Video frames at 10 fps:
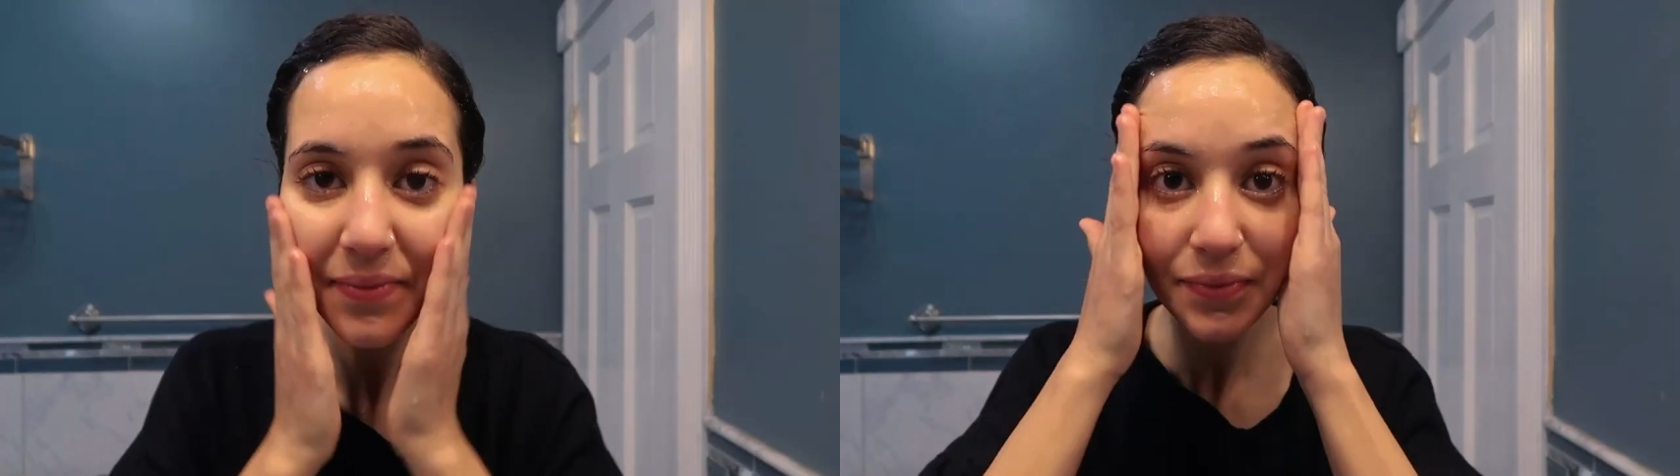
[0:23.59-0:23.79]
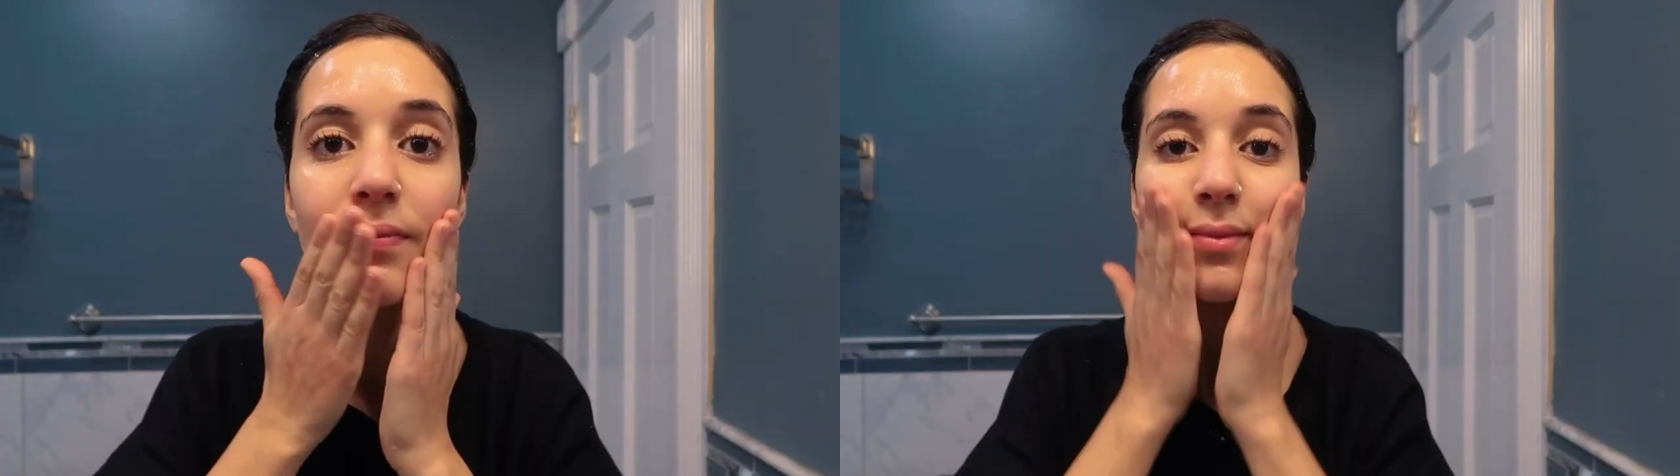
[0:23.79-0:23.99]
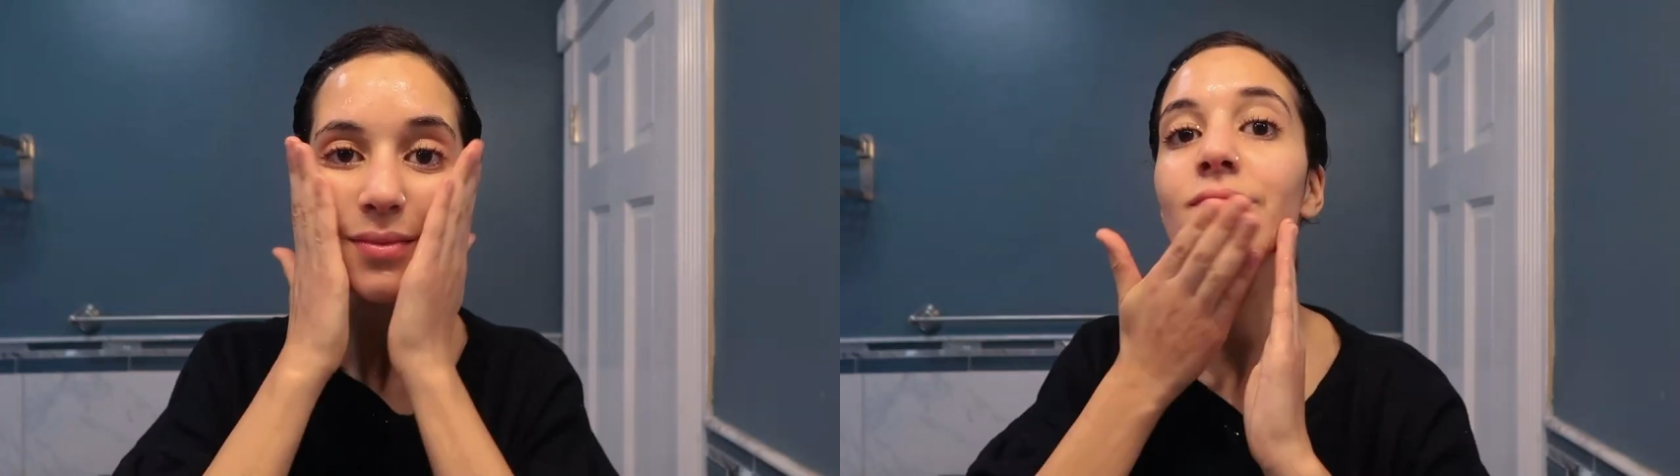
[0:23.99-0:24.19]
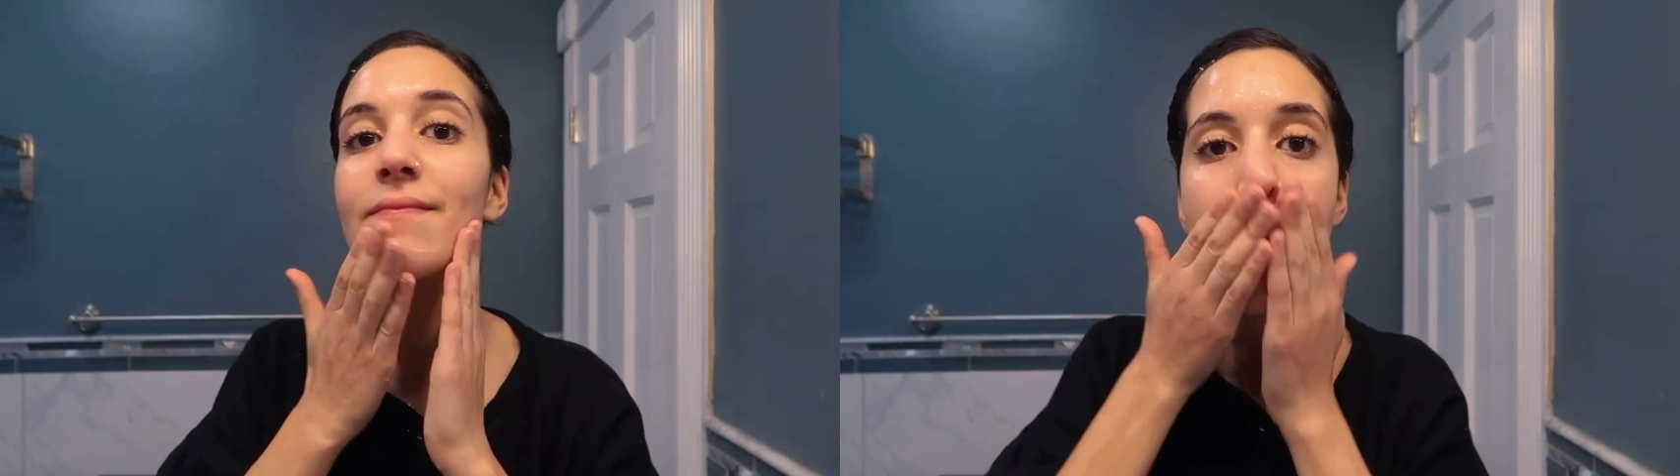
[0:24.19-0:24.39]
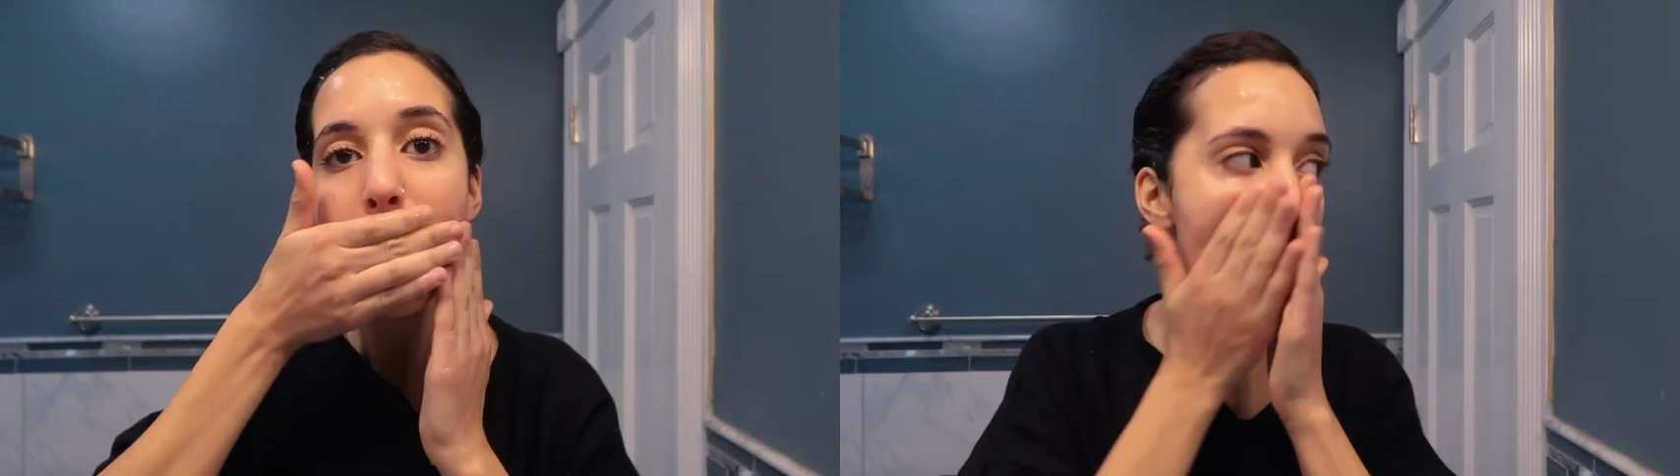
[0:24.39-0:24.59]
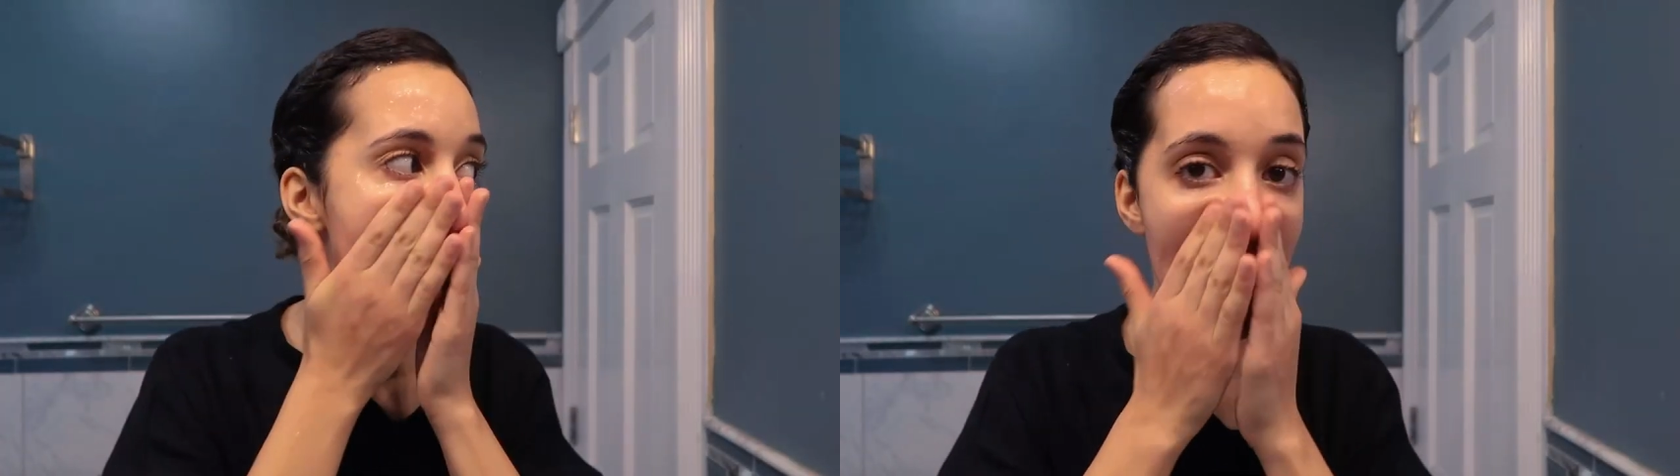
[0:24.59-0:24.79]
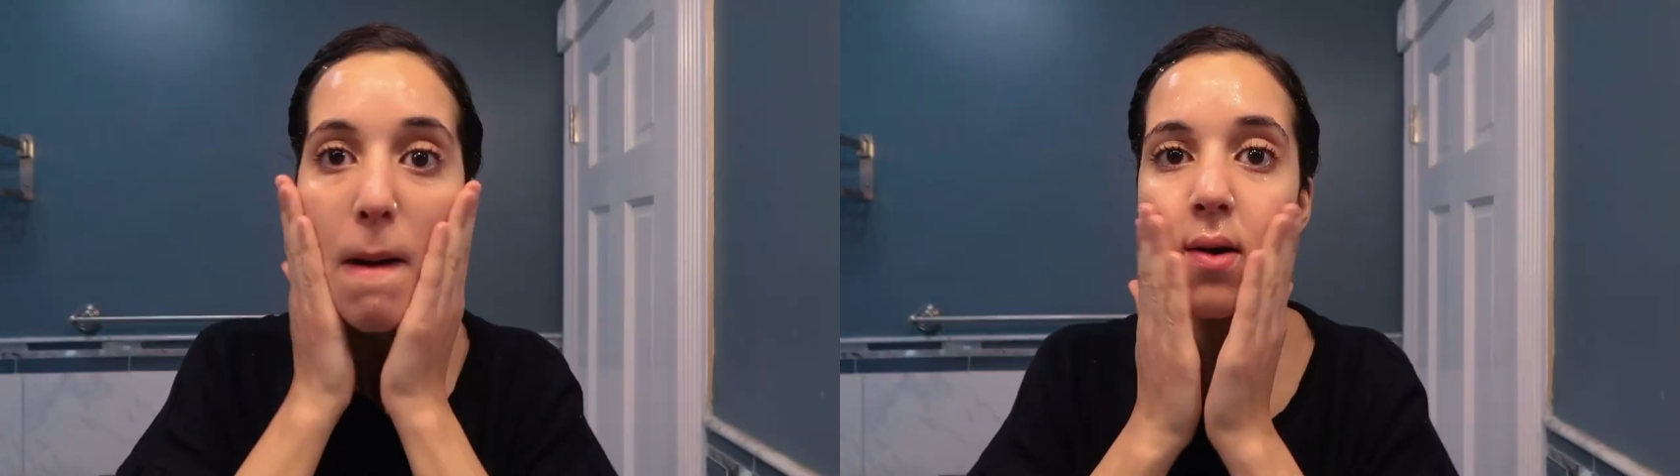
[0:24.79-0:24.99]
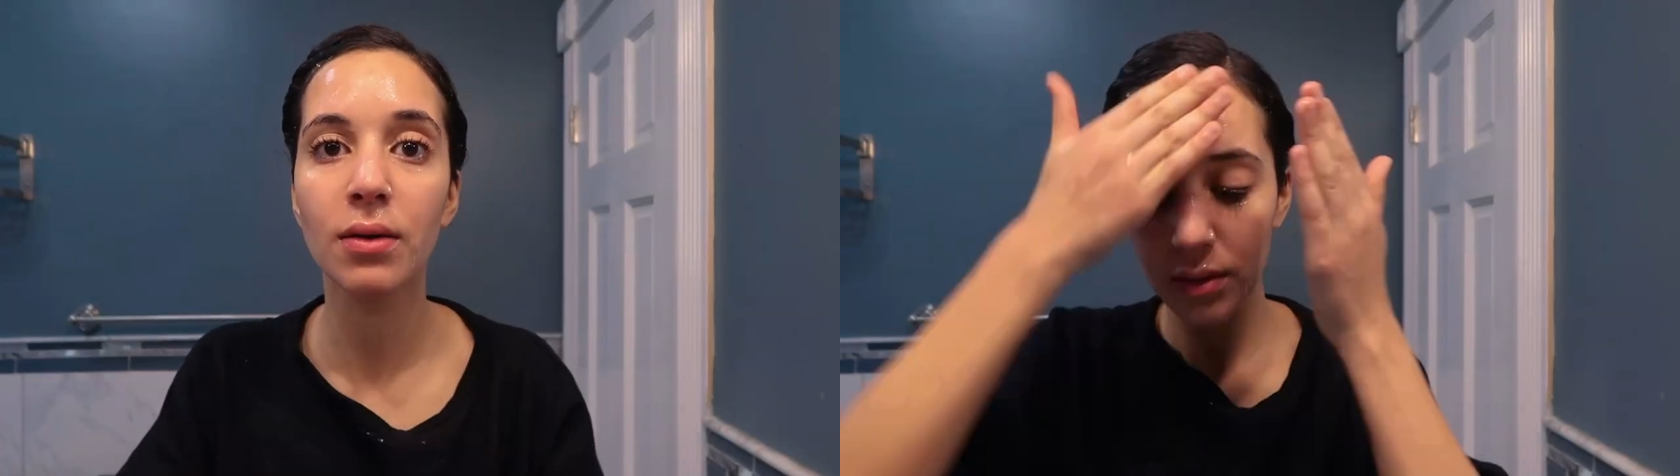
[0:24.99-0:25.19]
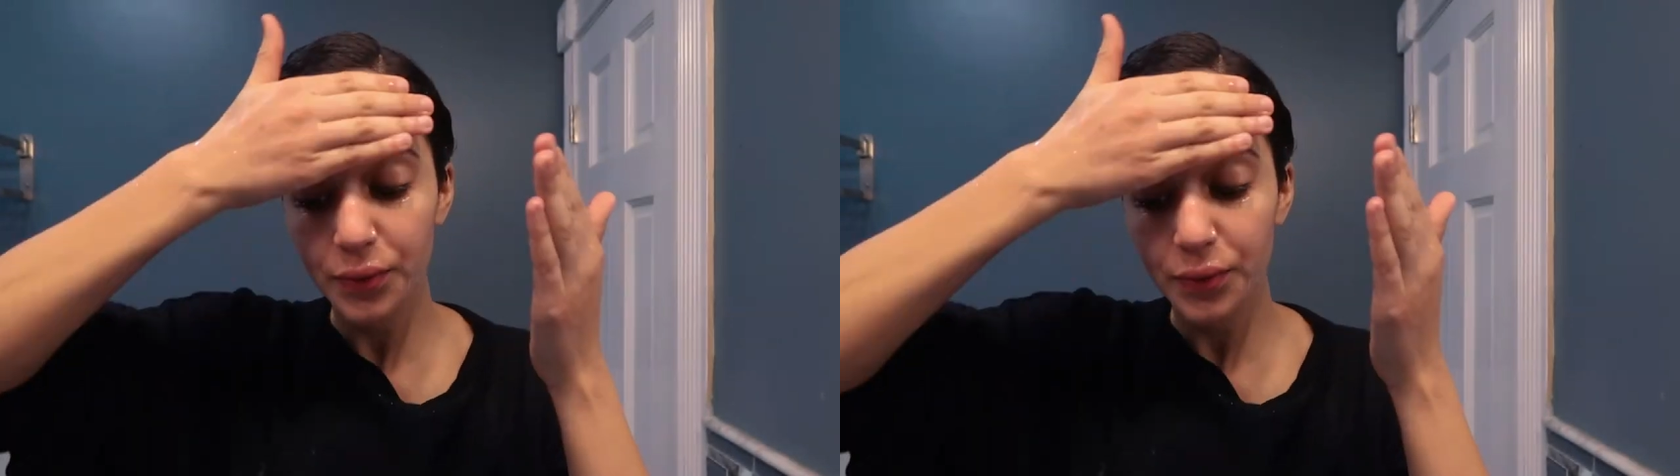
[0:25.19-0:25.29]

makeup and other debris